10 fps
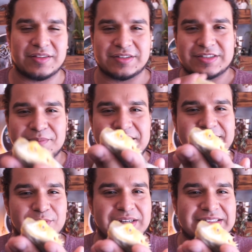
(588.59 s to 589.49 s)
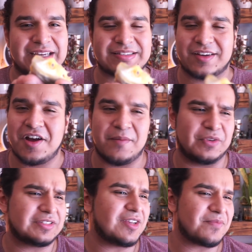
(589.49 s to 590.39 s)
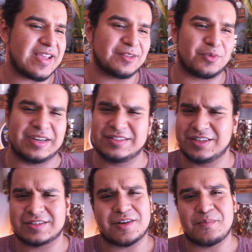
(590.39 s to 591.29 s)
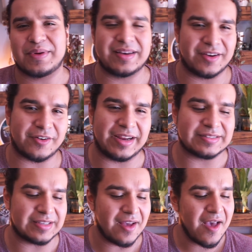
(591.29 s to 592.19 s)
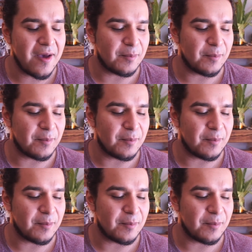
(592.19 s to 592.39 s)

There's some days where he's nice and calm. There's some days where he's just completely crazy.